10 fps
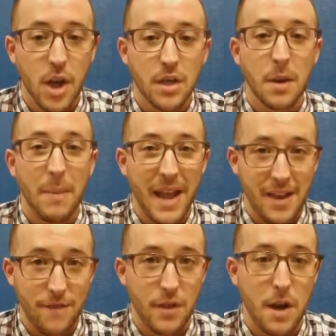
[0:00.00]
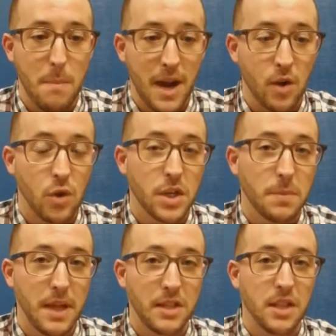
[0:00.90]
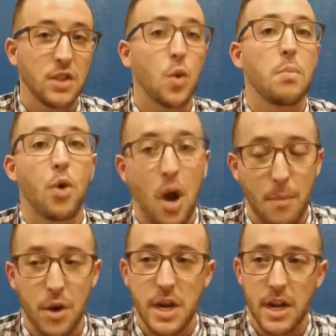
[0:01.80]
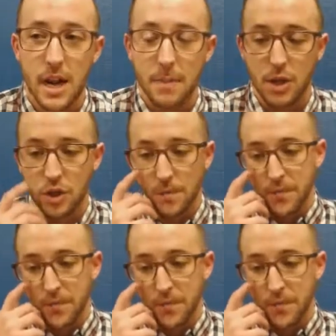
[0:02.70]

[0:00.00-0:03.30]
to pay for their medical expenses or property damage.